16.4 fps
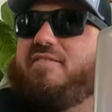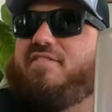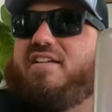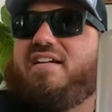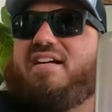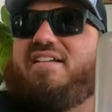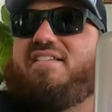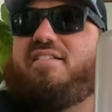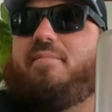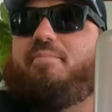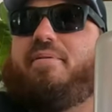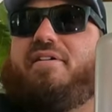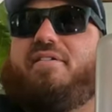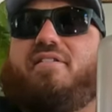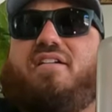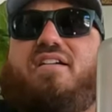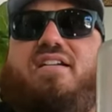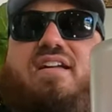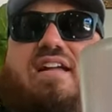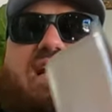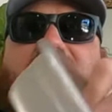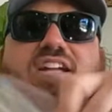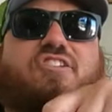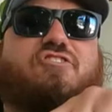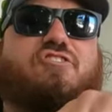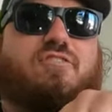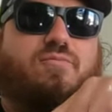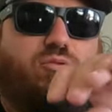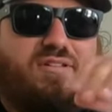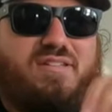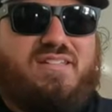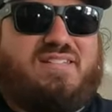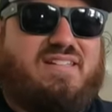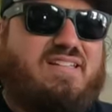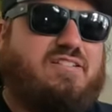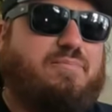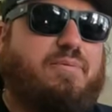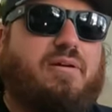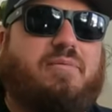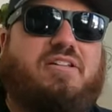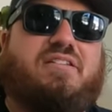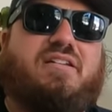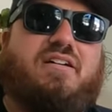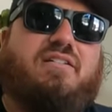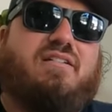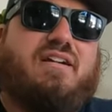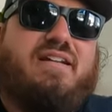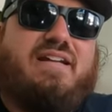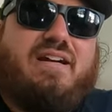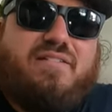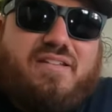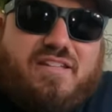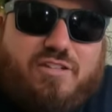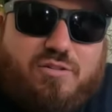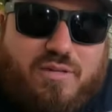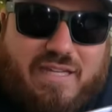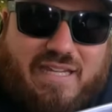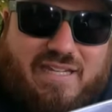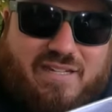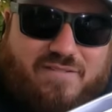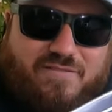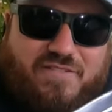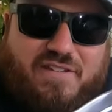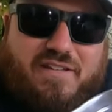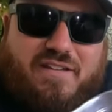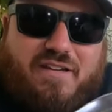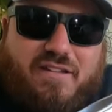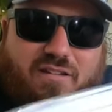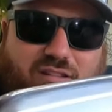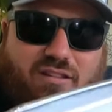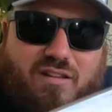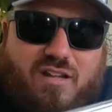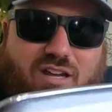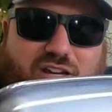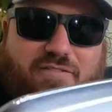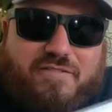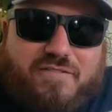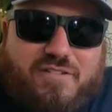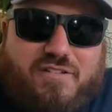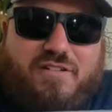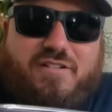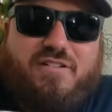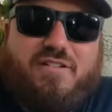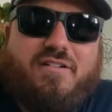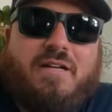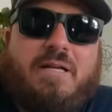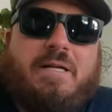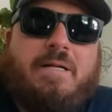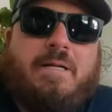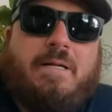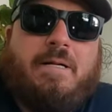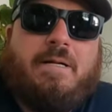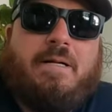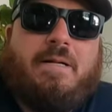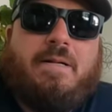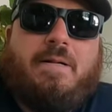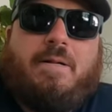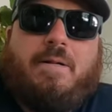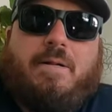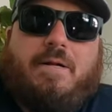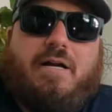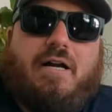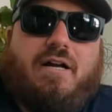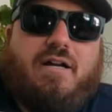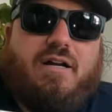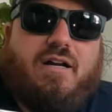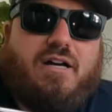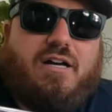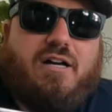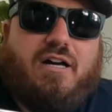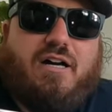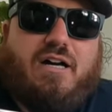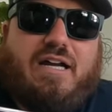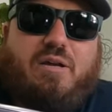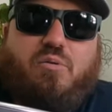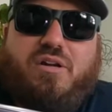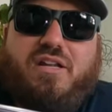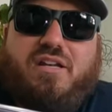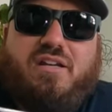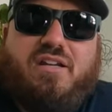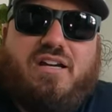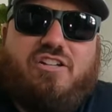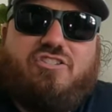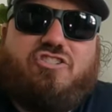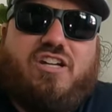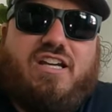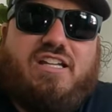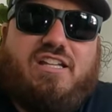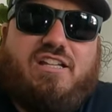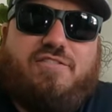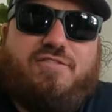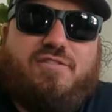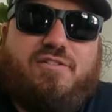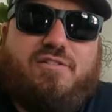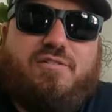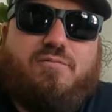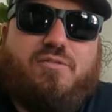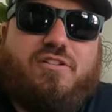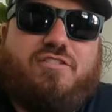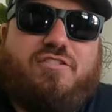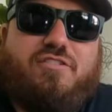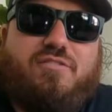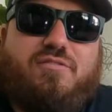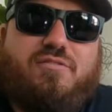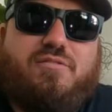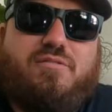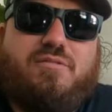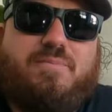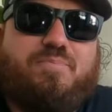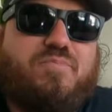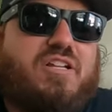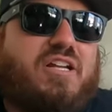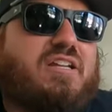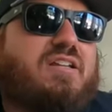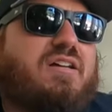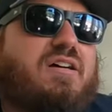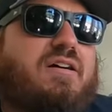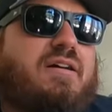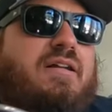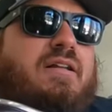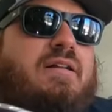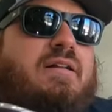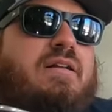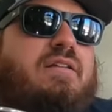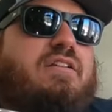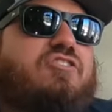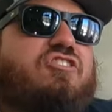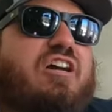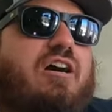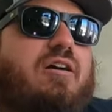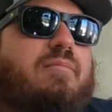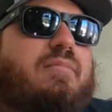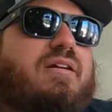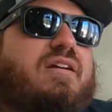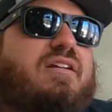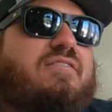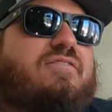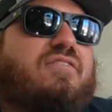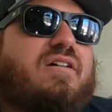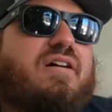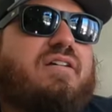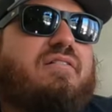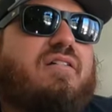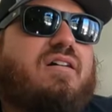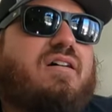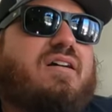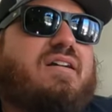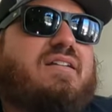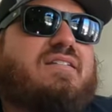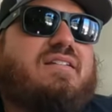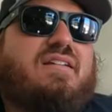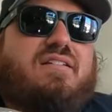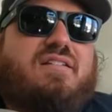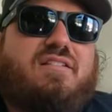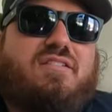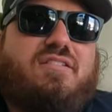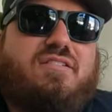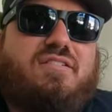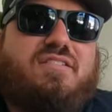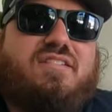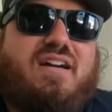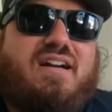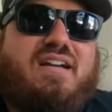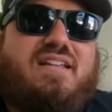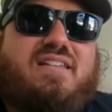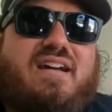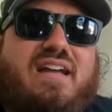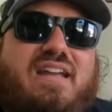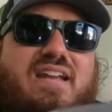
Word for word: give you guys a better gauge of what this is, but I'm gonna tell you right now that you can fit a lot of food in here uh, I went and got Chinese food with two, like uh, the chow mein, fried rice, and then two sides.